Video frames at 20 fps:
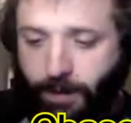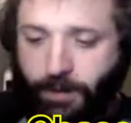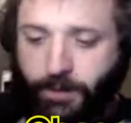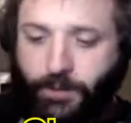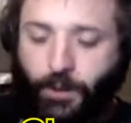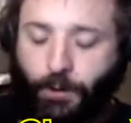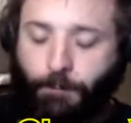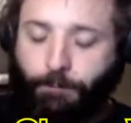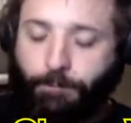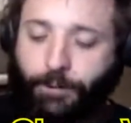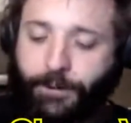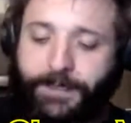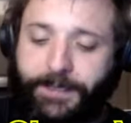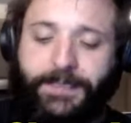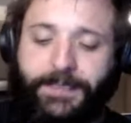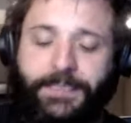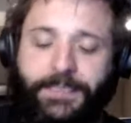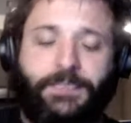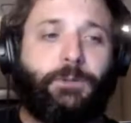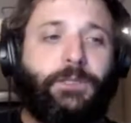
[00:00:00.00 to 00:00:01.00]
So
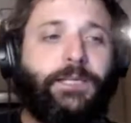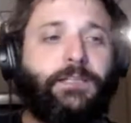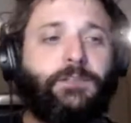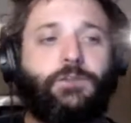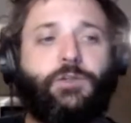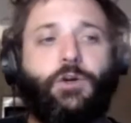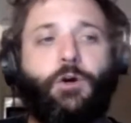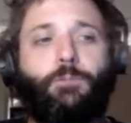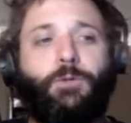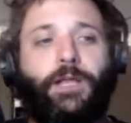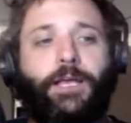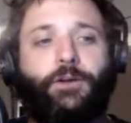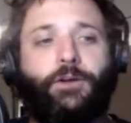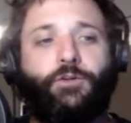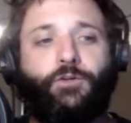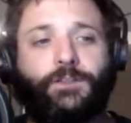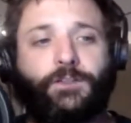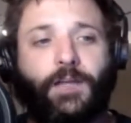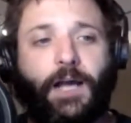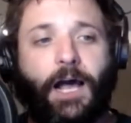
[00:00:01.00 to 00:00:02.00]
please go
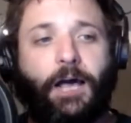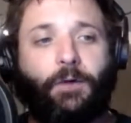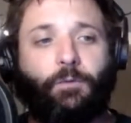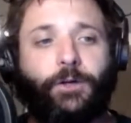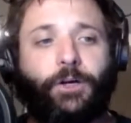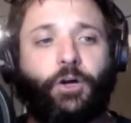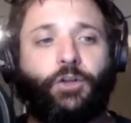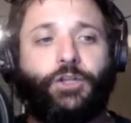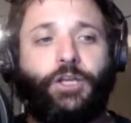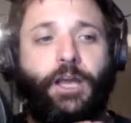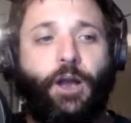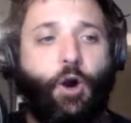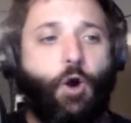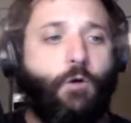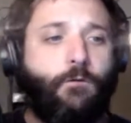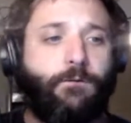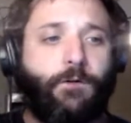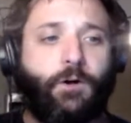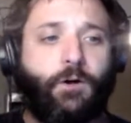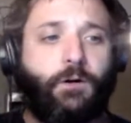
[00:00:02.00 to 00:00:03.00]
play Chris Godwin on the
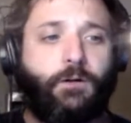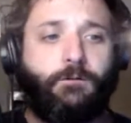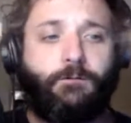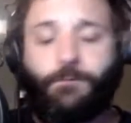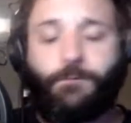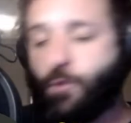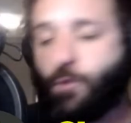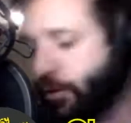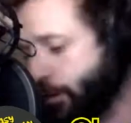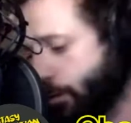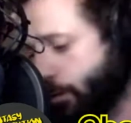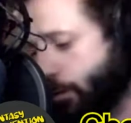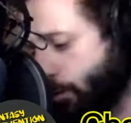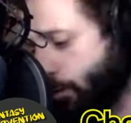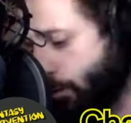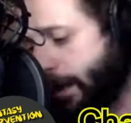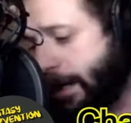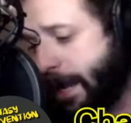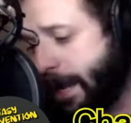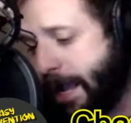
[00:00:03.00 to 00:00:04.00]
over for
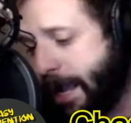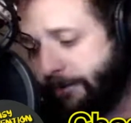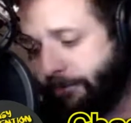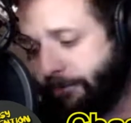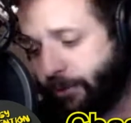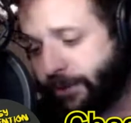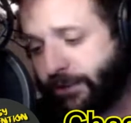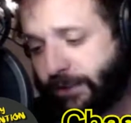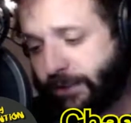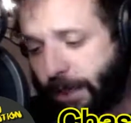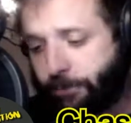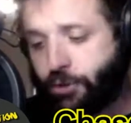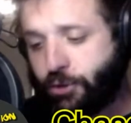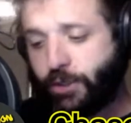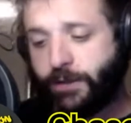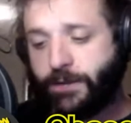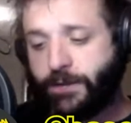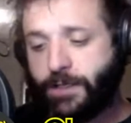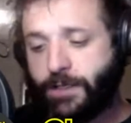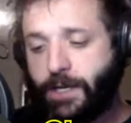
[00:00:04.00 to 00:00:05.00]
3.5
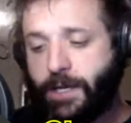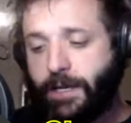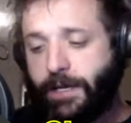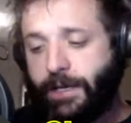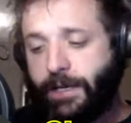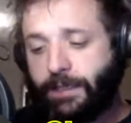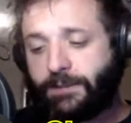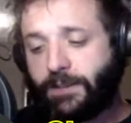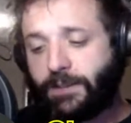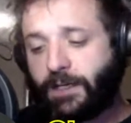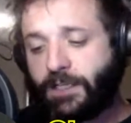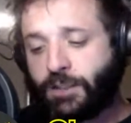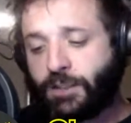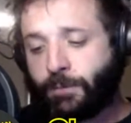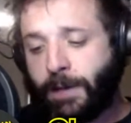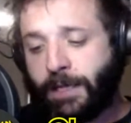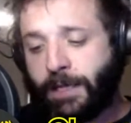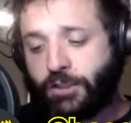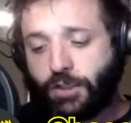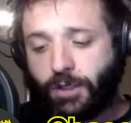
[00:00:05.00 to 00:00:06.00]
receptions. He's going to
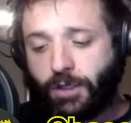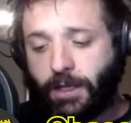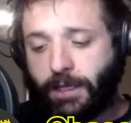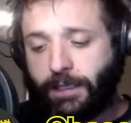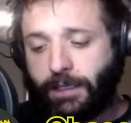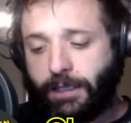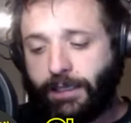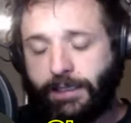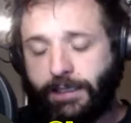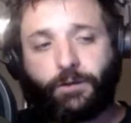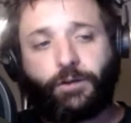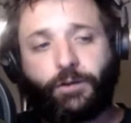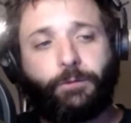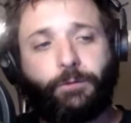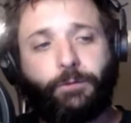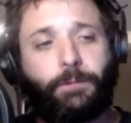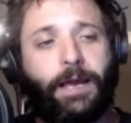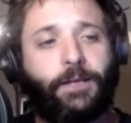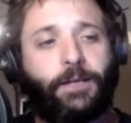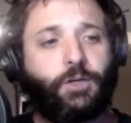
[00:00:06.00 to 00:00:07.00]
smash tonight. He has a
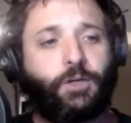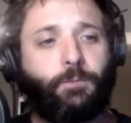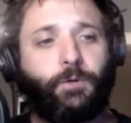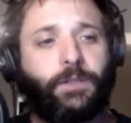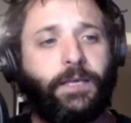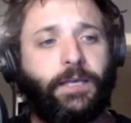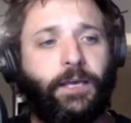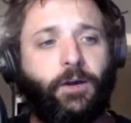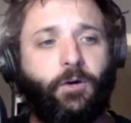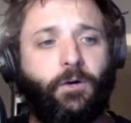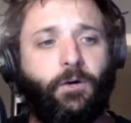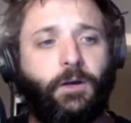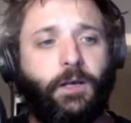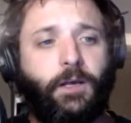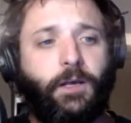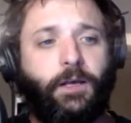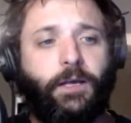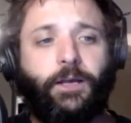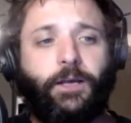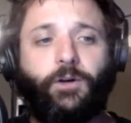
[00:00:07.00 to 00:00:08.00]
good matchup with Hill.
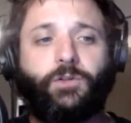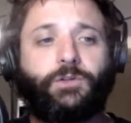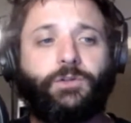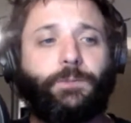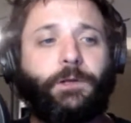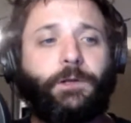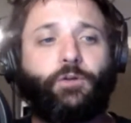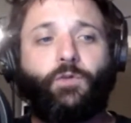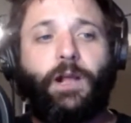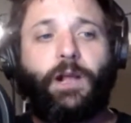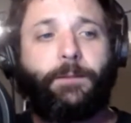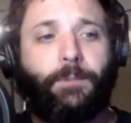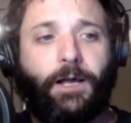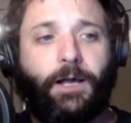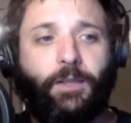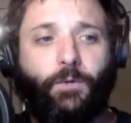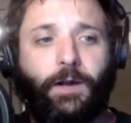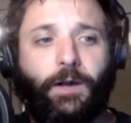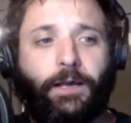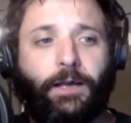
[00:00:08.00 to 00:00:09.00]
Hill has been great,
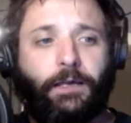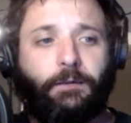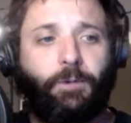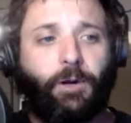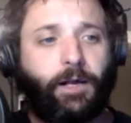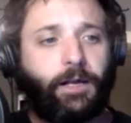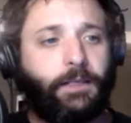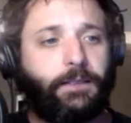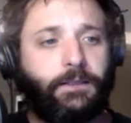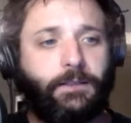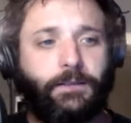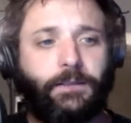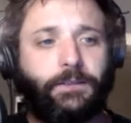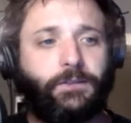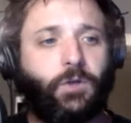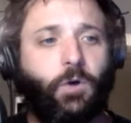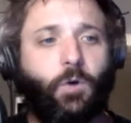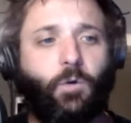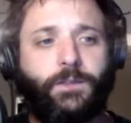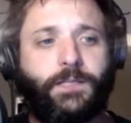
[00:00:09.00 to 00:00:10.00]
by the way, but
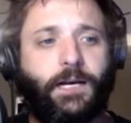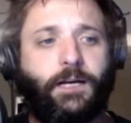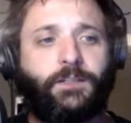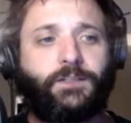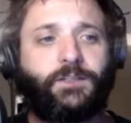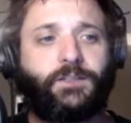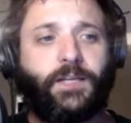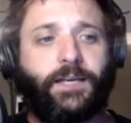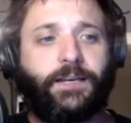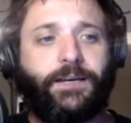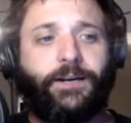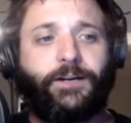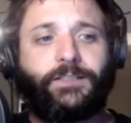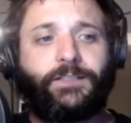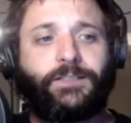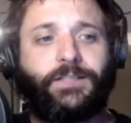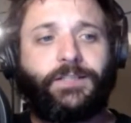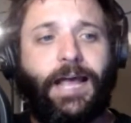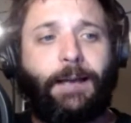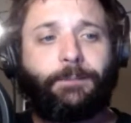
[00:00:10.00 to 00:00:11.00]
this whole entire
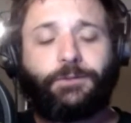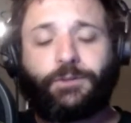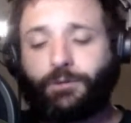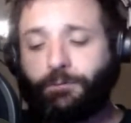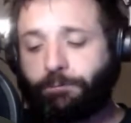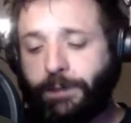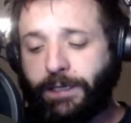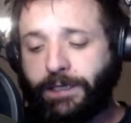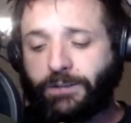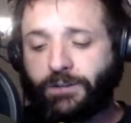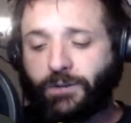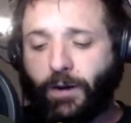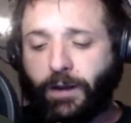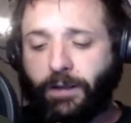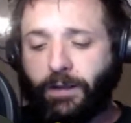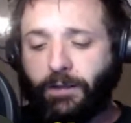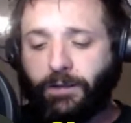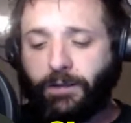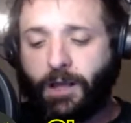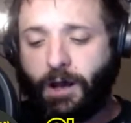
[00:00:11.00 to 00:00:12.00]
secondary is an absolute beast,
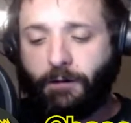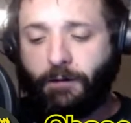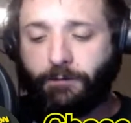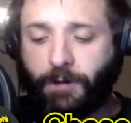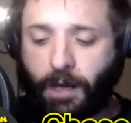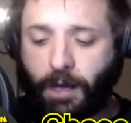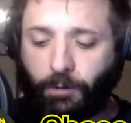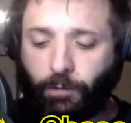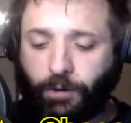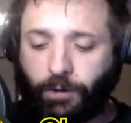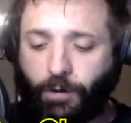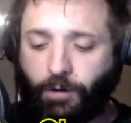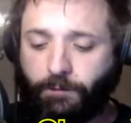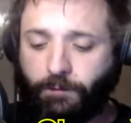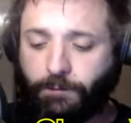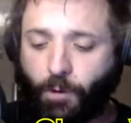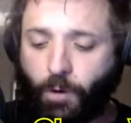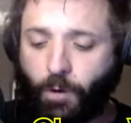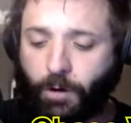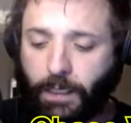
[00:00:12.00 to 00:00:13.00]
so I love Godwin
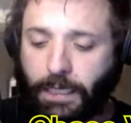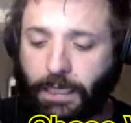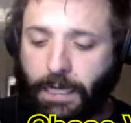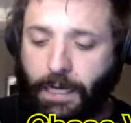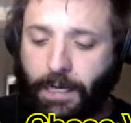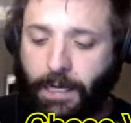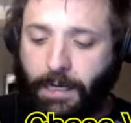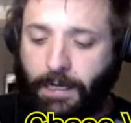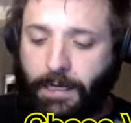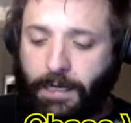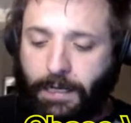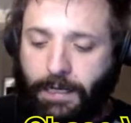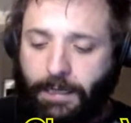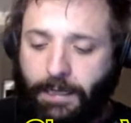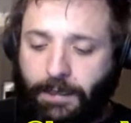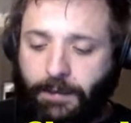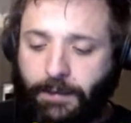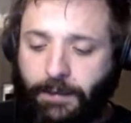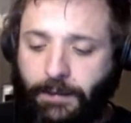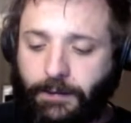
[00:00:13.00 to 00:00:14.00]
going forward.
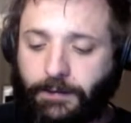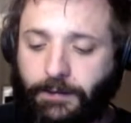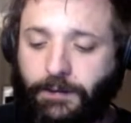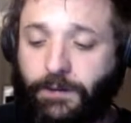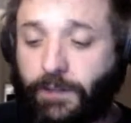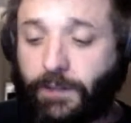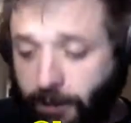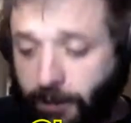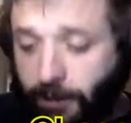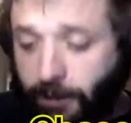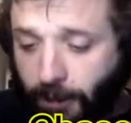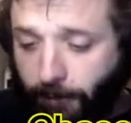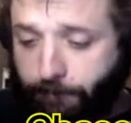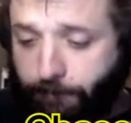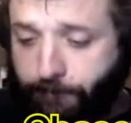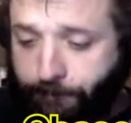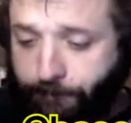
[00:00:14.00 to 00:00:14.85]
Suck up.